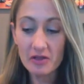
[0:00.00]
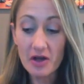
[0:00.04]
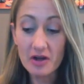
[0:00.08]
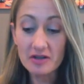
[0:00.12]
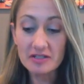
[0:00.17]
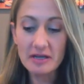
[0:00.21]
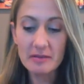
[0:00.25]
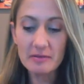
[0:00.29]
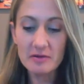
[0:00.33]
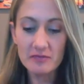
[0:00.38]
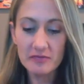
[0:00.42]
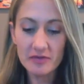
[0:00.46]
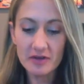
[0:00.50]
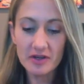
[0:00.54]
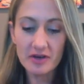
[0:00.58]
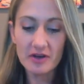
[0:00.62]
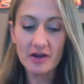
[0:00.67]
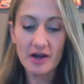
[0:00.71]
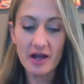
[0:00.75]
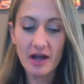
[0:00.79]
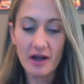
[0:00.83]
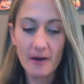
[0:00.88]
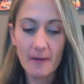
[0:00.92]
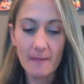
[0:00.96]
long time to figure
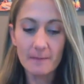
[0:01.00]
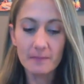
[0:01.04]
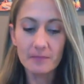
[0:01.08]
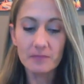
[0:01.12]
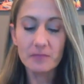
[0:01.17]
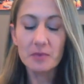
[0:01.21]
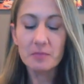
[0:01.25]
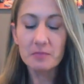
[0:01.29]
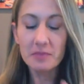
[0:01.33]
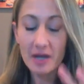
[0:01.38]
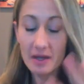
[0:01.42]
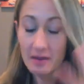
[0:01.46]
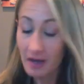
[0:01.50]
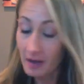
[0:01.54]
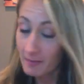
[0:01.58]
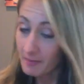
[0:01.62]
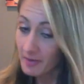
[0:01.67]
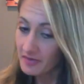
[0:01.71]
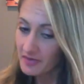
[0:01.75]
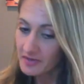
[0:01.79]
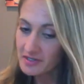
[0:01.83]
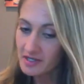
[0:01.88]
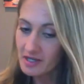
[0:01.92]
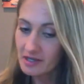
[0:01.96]
it out. But I
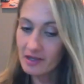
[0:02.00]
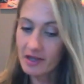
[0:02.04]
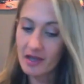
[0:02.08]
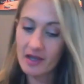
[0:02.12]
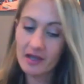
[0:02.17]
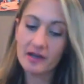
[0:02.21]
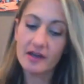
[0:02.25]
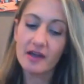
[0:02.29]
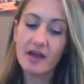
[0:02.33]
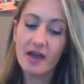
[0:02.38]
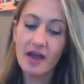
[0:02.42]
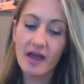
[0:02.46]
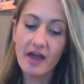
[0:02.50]
met the deadline,